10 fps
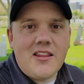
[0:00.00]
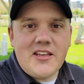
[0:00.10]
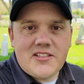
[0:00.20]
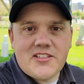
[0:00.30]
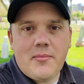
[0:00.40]

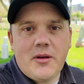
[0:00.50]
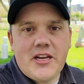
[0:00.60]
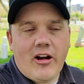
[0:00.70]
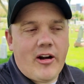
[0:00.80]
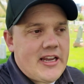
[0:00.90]
This
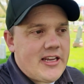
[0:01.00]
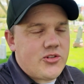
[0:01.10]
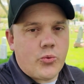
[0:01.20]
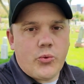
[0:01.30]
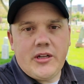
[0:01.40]
cemetery
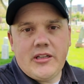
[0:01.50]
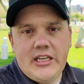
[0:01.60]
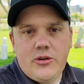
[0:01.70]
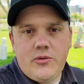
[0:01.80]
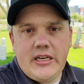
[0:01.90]
is really
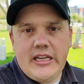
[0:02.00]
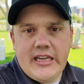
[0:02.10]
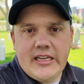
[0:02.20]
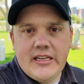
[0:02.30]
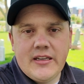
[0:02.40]

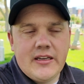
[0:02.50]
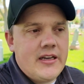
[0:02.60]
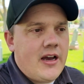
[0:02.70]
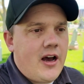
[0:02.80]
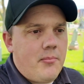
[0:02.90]
unique
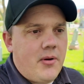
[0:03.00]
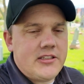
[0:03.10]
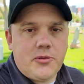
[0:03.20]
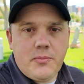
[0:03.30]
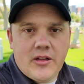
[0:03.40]

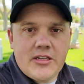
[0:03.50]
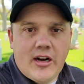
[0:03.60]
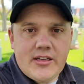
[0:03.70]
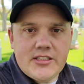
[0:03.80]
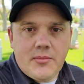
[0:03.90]
amongst
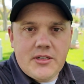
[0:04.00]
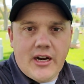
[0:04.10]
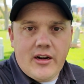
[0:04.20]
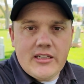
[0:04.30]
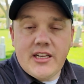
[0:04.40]
military
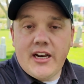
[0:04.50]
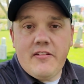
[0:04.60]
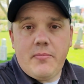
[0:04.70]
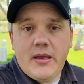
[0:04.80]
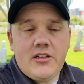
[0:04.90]
cemeteries, and
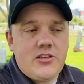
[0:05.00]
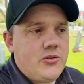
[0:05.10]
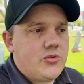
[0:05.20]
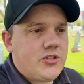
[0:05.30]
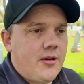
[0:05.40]
I've been
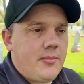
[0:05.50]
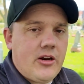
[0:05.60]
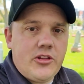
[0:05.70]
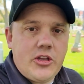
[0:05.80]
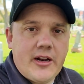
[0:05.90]
to some
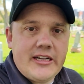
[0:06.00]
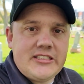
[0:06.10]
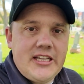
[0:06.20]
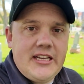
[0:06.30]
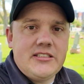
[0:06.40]
here in the United
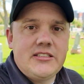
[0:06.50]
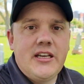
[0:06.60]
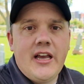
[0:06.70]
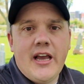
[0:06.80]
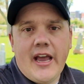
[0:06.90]
States
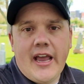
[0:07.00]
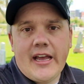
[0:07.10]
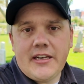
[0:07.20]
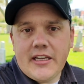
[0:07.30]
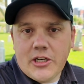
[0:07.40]

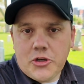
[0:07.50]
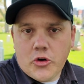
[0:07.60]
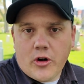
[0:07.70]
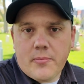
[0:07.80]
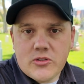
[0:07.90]
and in
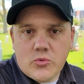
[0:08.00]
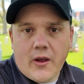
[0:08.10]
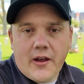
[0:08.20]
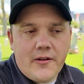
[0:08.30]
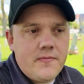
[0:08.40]
Europe as
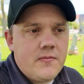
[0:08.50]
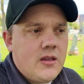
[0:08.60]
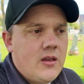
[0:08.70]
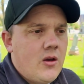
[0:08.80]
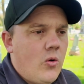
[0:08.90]
well.
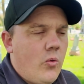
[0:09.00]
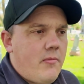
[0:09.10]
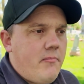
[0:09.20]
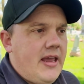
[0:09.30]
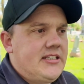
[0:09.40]

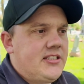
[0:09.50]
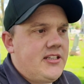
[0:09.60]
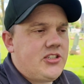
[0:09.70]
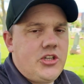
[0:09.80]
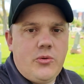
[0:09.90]
What makes
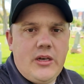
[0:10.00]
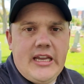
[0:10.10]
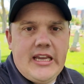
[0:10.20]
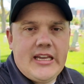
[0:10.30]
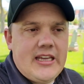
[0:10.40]
this
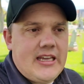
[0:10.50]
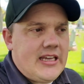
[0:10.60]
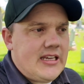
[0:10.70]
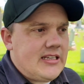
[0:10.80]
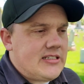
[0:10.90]
unique
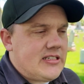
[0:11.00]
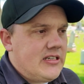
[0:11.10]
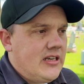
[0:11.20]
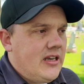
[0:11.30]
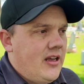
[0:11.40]

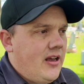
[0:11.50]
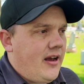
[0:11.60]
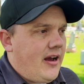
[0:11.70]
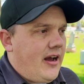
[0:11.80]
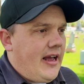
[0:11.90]
is
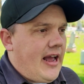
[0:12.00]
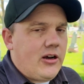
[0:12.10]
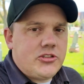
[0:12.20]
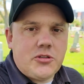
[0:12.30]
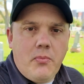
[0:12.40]

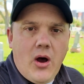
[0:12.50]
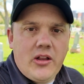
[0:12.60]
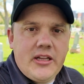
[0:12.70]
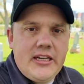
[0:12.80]
how small it